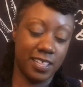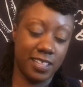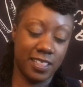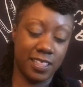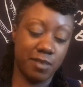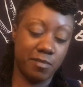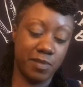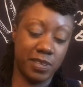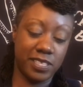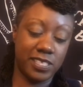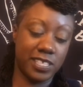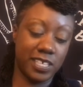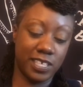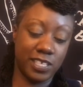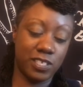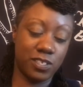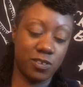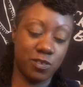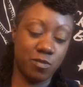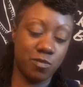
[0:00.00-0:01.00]
Let me see,
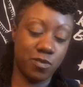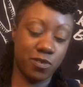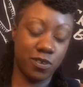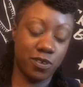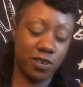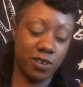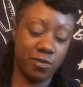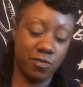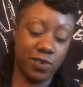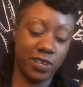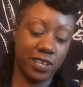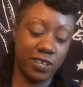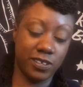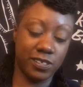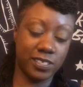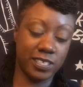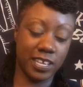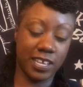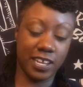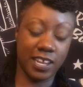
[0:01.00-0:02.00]
2 more. What else
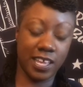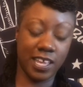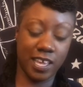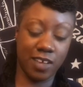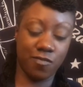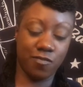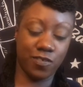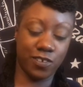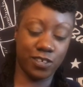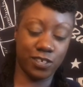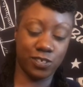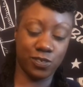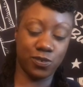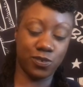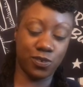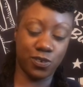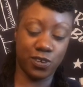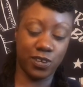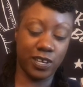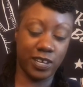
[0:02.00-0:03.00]
can I get for
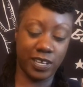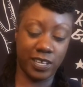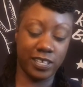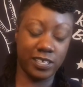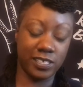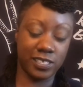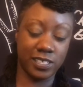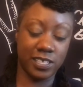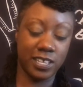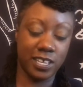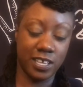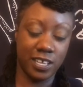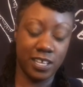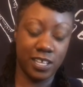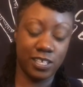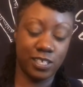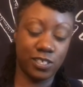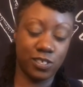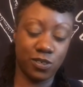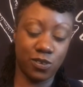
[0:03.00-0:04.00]
Taurus?
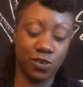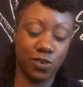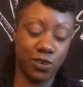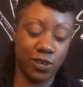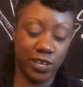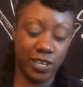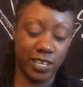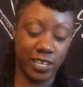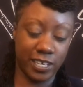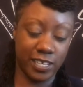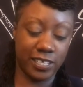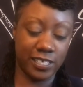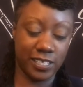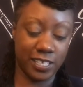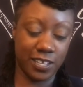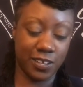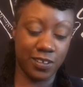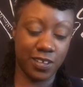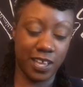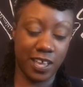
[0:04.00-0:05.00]
Taurus,
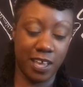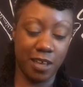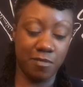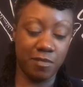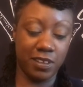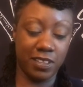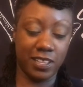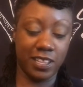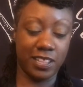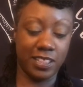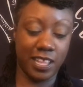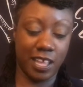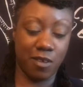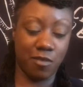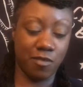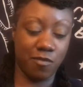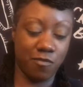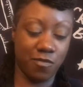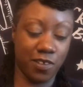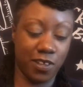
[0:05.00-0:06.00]
okay, I'm going to let that
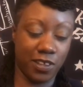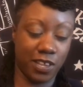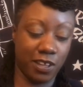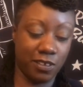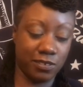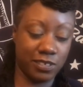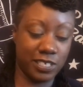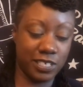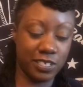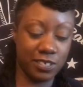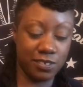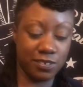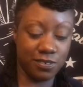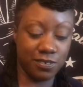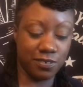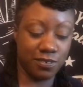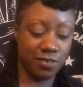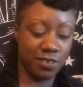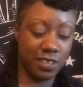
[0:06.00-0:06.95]
one fall out too.